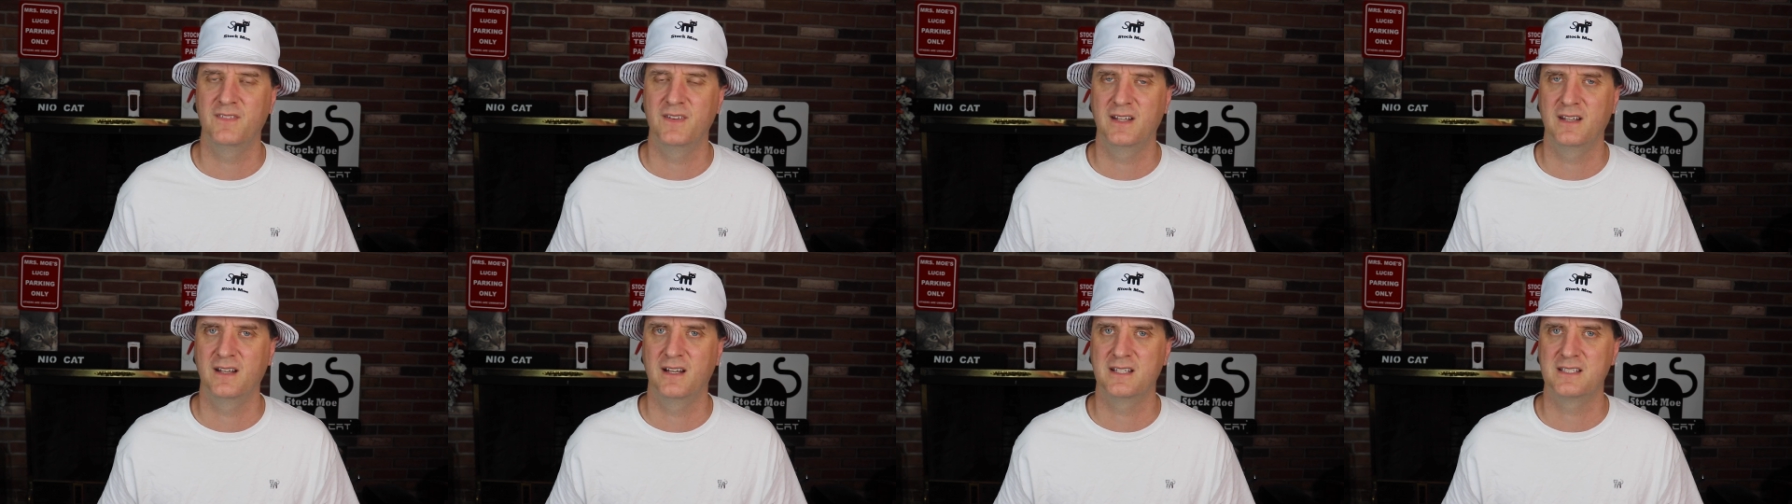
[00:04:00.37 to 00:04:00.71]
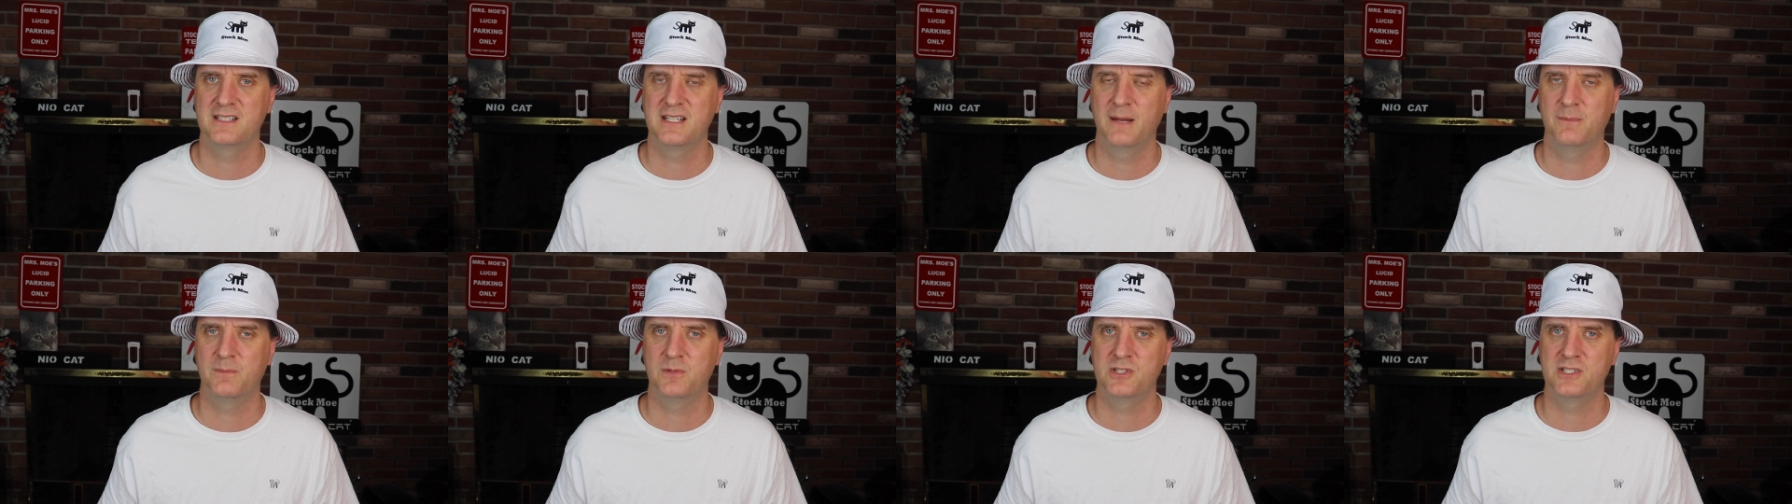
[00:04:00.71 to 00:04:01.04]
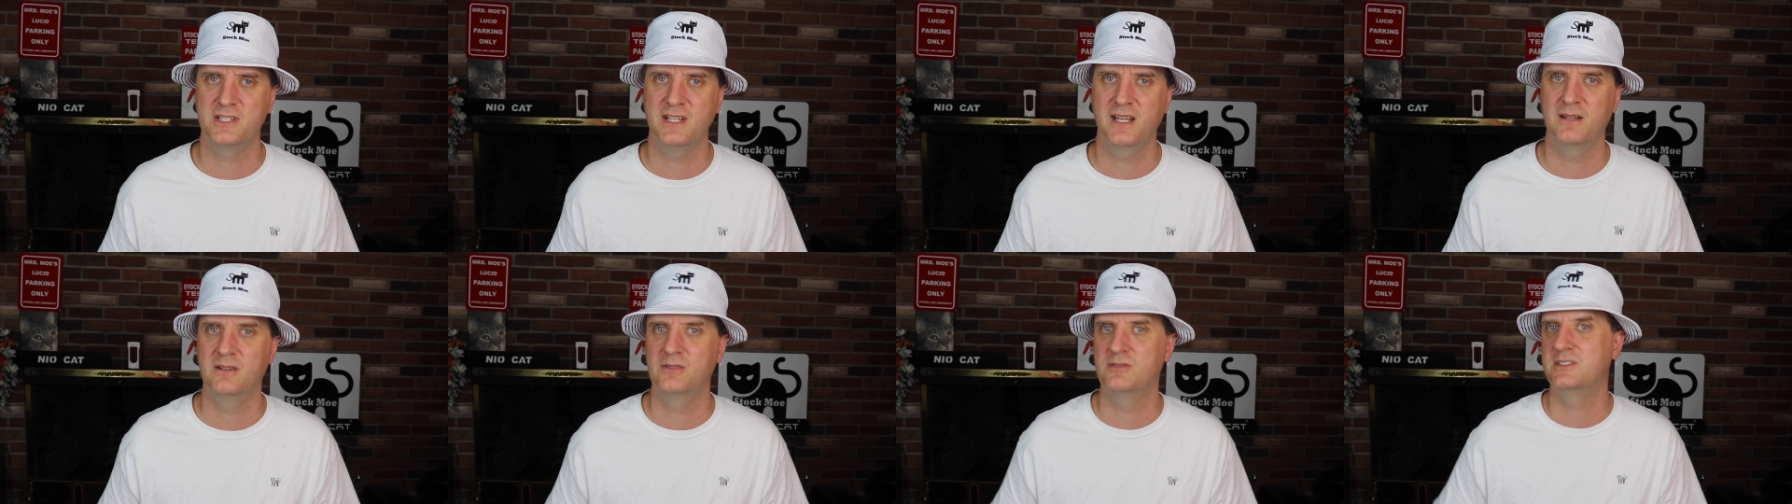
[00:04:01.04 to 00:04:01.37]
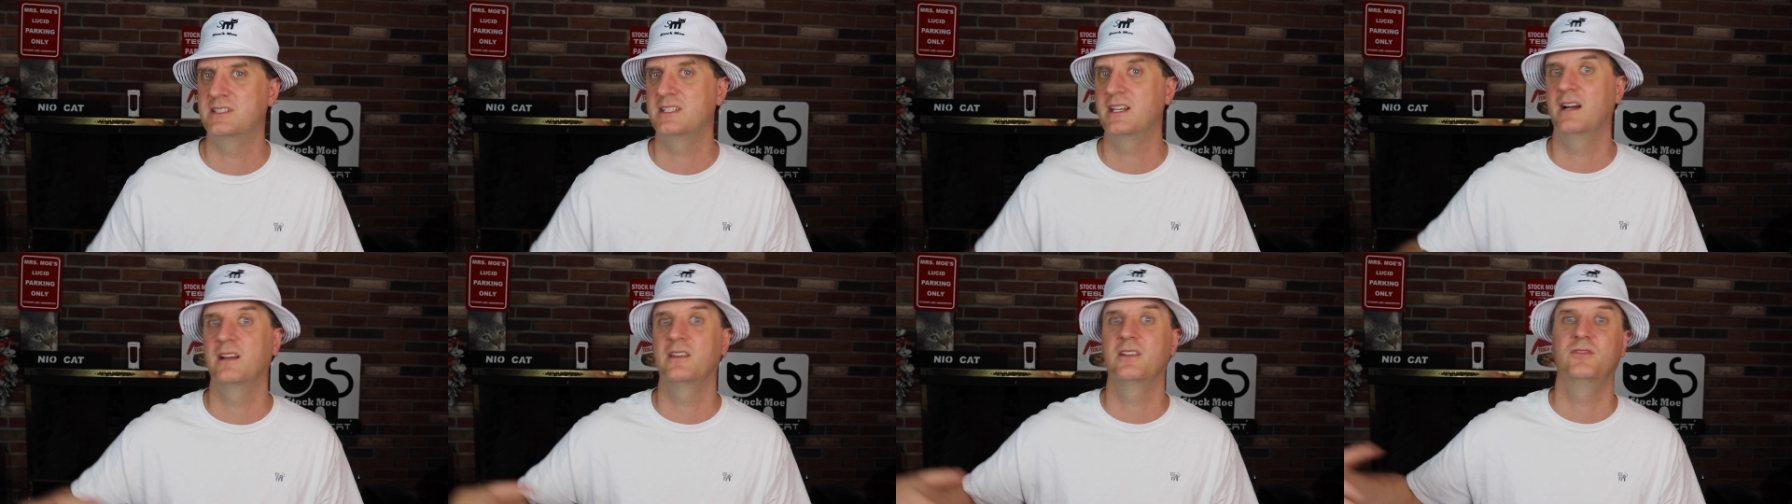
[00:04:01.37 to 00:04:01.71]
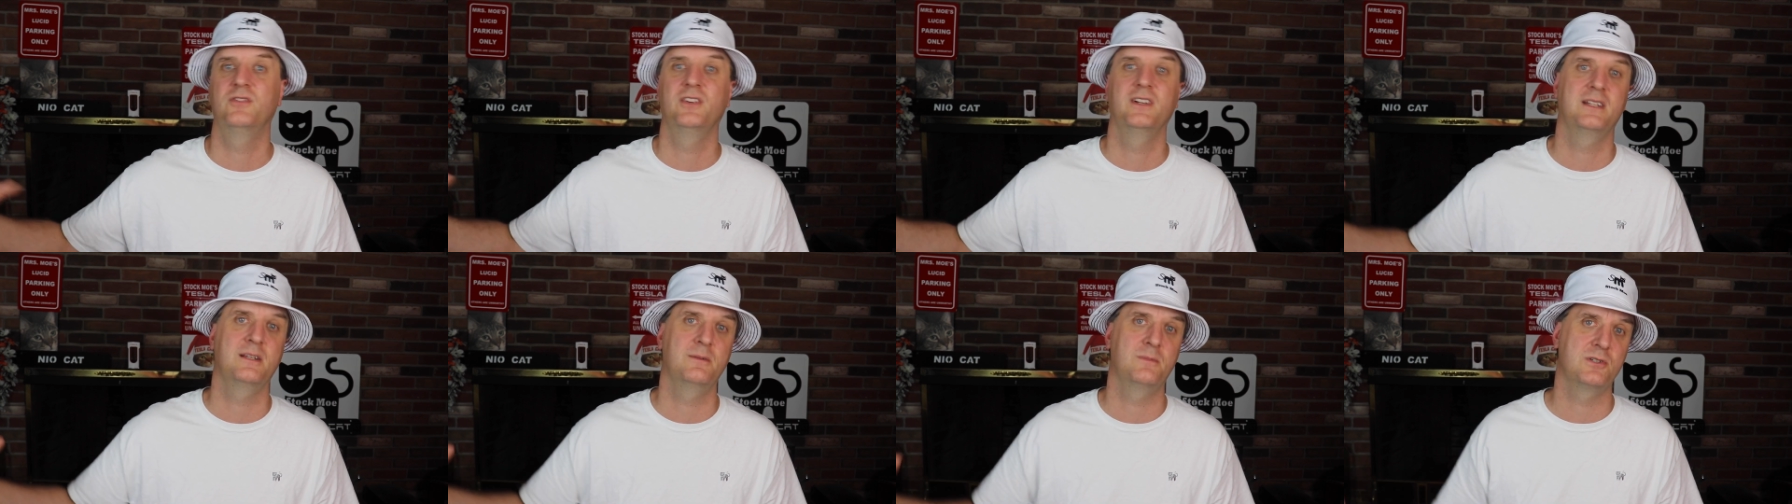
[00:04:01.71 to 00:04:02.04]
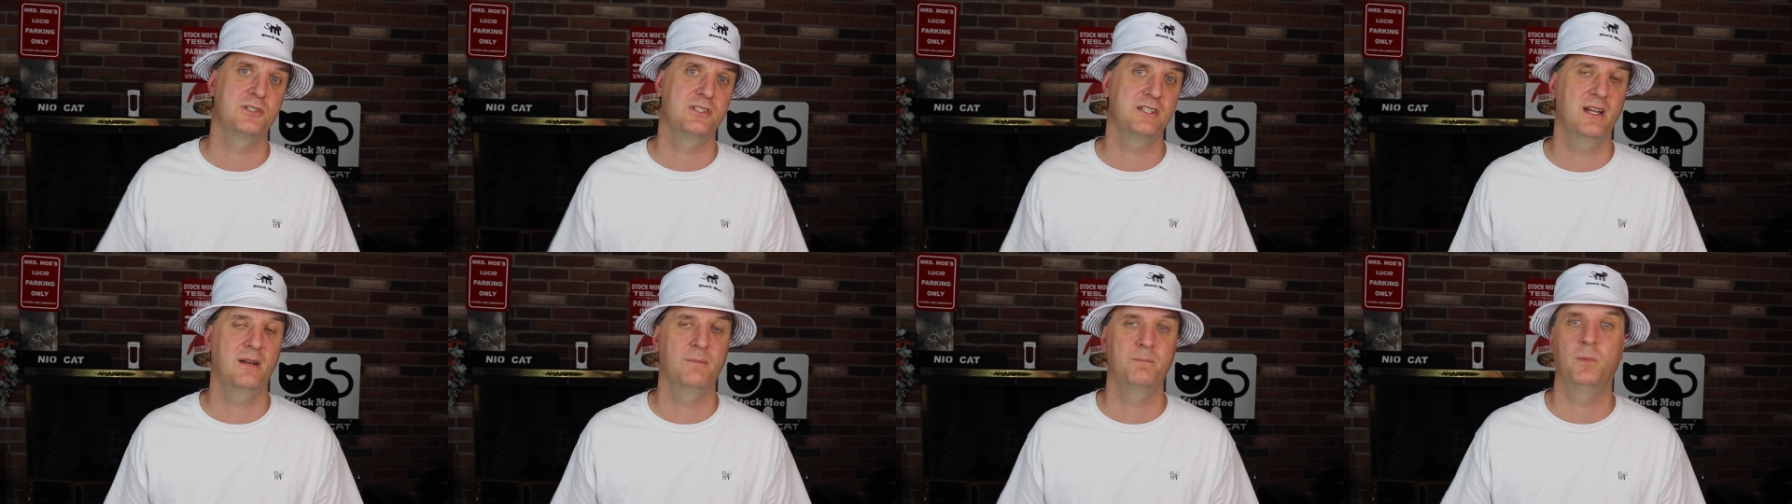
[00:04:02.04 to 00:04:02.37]
10%. It was the other
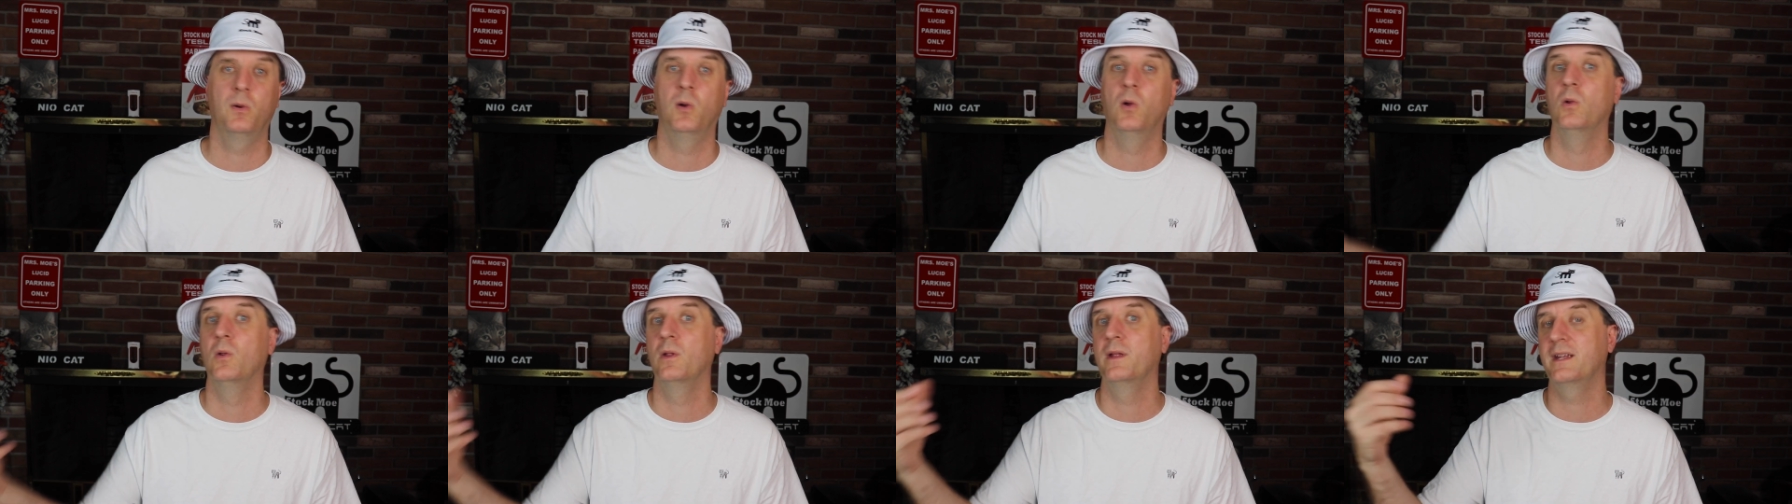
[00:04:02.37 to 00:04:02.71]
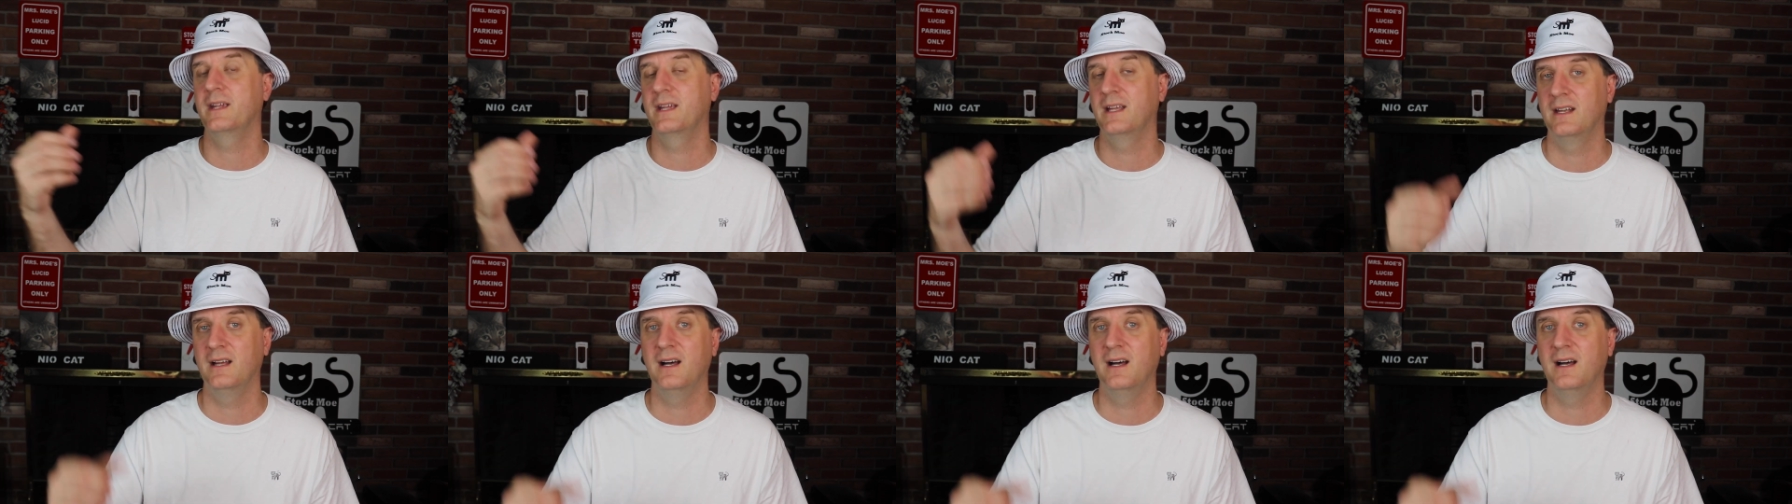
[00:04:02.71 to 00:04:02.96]
50% pulling